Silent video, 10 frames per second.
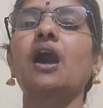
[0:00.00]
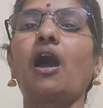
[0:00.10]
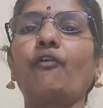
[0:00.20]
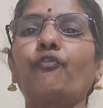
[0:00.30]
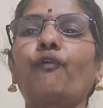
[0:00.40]

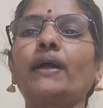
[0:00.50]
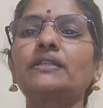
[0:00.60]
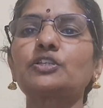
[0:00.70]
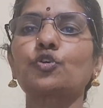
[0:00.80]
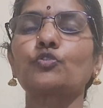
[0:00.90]
of
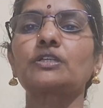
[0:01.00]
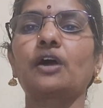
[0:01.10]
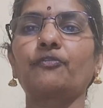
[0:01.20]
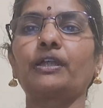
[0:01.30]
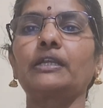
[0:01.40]
one source
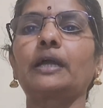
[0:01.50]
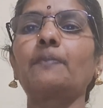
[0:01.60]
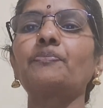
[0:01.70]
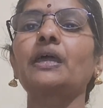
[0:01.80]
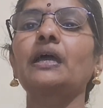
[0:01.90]
of
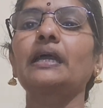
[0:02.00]
income